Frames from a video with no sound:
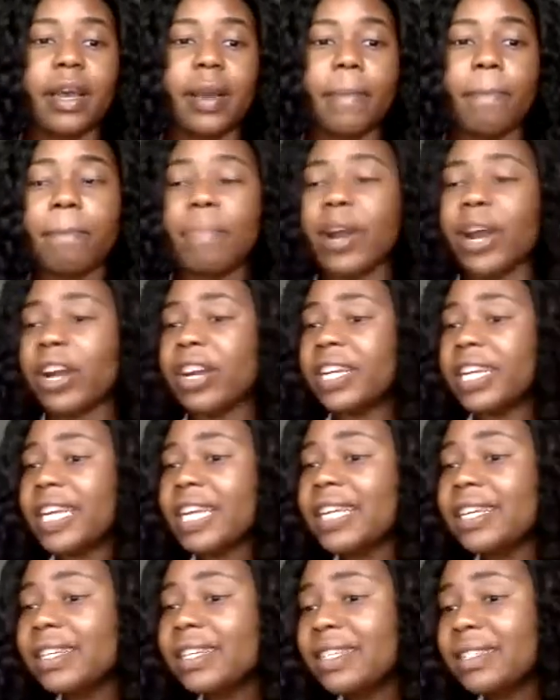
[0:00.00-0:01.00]

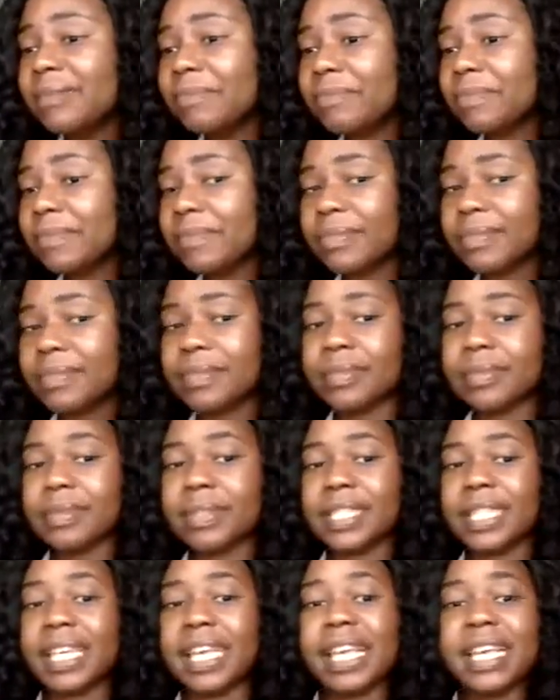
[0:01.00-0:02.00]
Burning,
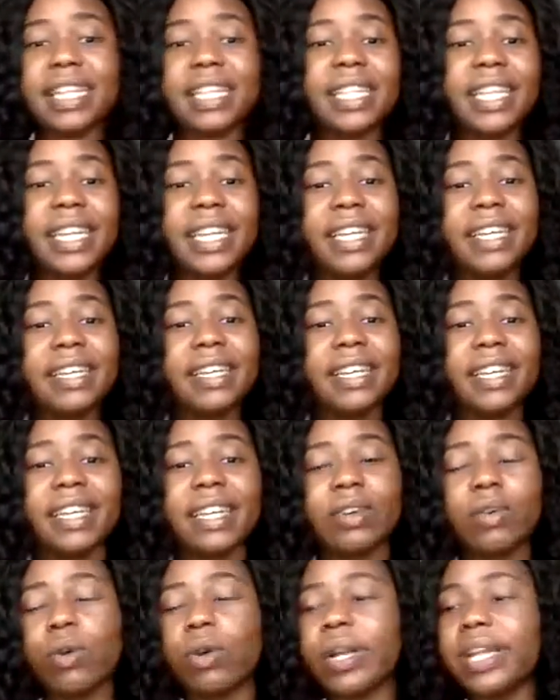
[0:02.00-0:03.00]
tingling,
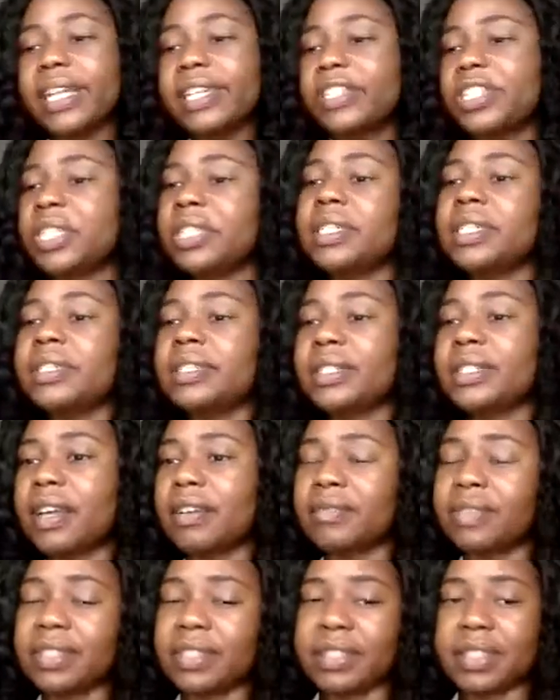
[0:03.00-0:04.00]
or itchiness
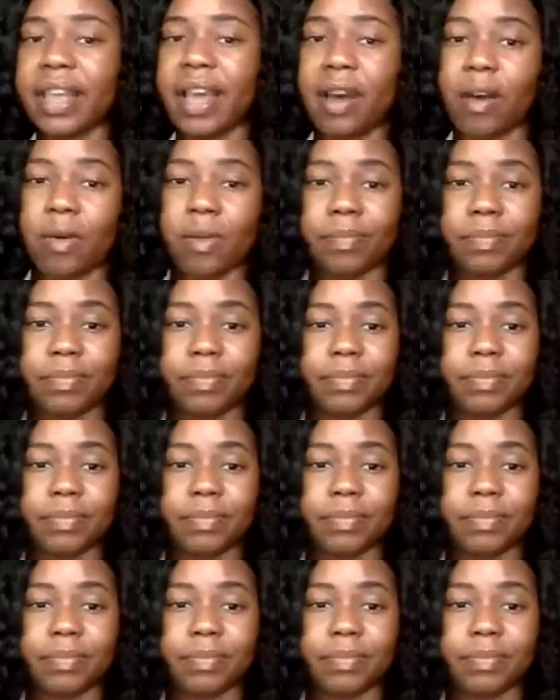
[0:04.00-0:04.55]
of the scalp.